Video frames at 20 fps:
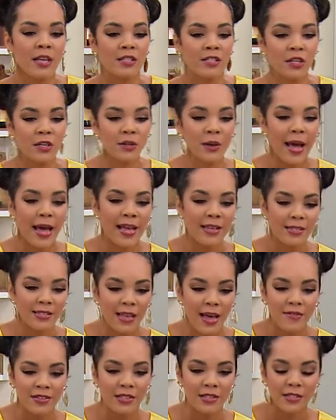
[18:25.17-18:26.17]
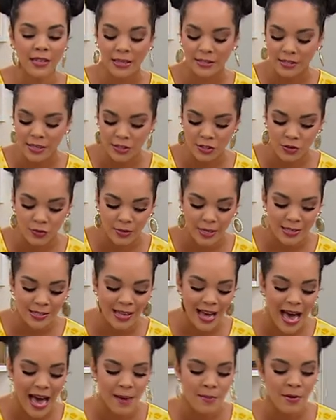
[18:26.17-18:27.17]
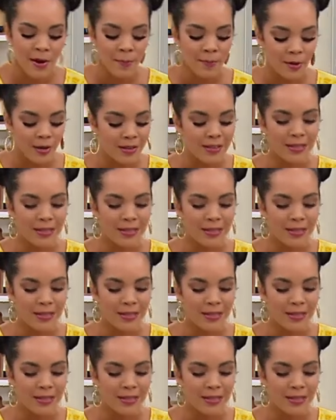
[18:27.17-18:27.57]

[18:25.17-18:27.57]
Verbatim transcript: 087663 is the item number.